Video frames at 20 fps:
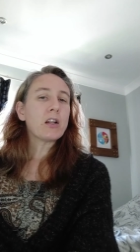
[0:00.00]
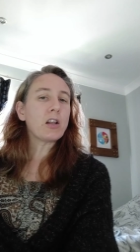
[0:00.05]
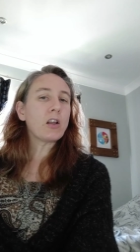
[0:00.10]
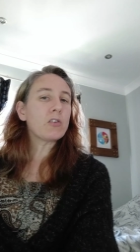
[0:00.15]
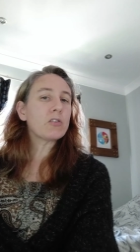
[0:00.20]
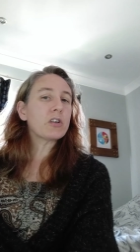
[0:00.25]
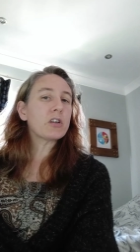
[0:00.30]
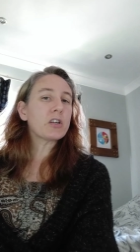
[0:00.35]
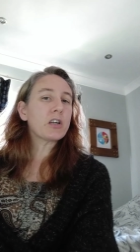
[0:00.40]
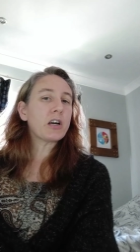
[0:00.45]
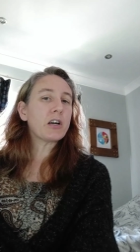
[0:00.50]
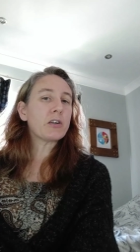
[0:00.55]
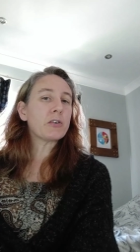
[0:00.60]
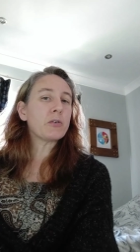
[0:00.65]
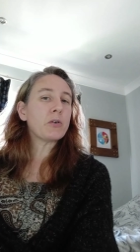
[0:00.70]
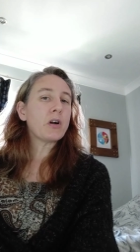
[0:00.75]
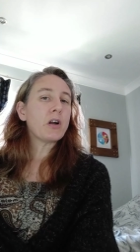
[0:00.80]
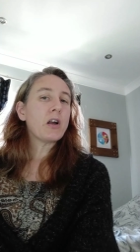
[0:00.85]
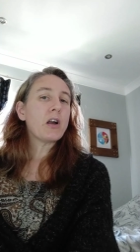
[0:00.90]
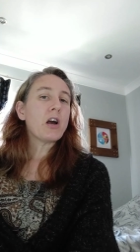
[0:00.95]
Long
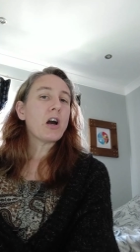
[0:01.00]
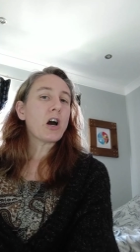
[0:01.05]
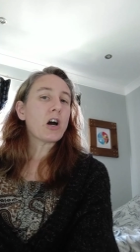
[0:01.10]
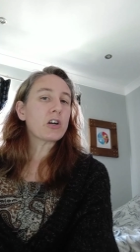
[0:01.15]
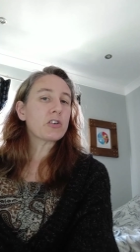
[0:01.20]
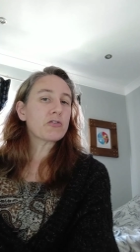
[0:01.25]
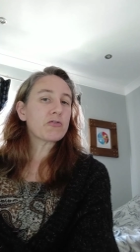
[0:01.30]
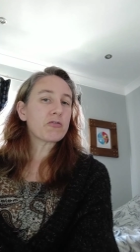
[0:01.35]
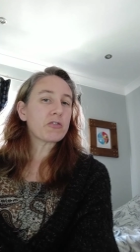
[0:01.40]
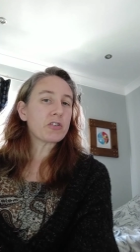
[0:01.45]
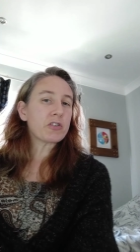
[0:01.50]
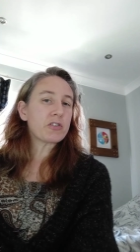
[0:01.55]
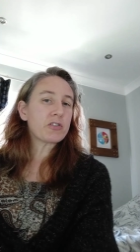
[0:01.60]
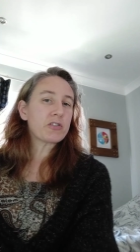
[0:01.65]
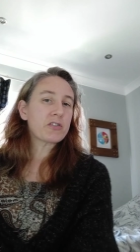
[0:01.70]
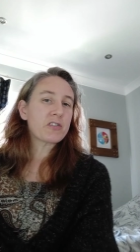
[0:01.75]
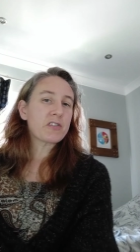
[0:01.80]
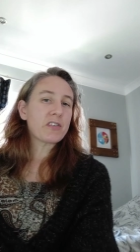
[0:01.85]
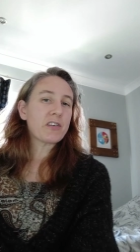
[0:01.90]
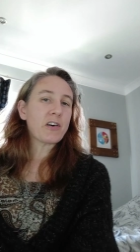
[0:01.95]
ago,
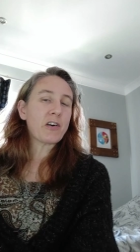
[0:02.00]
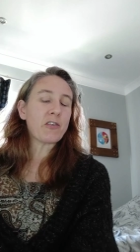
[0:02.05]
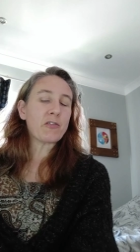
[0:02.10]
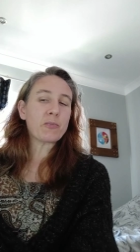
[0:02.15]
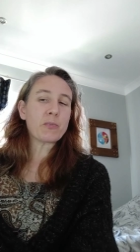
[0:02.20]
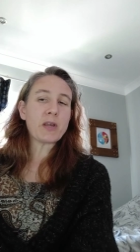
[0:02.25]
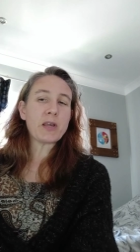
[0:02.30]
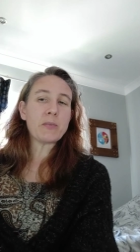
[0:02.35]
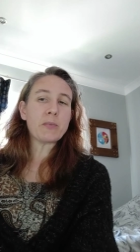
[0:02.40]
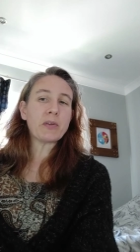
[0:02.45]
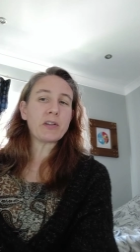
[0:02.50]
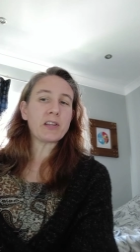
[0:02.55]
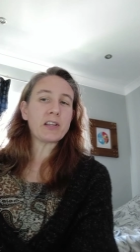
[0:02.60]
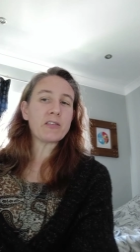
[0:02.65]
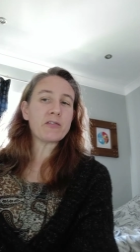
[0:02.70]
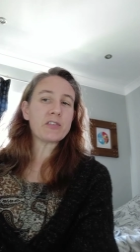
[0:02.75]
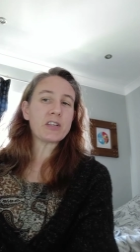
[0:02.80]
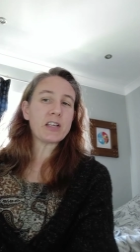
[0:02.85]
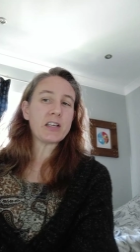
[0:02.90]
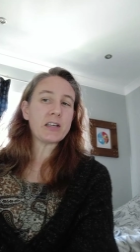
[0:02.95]
hundreds of people
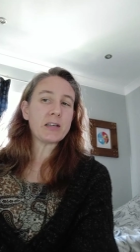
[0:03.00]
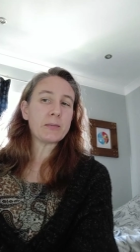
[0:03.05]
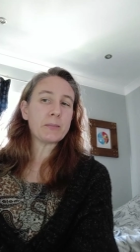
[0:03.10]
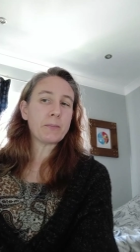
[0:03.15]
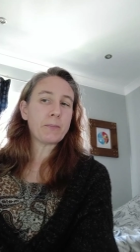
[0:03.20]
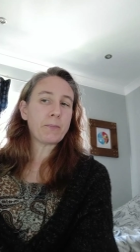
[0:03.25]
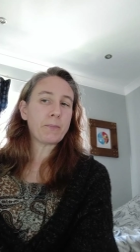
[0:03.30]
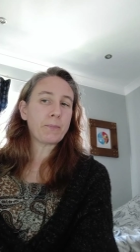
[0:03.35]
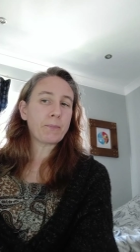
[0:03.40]
lived here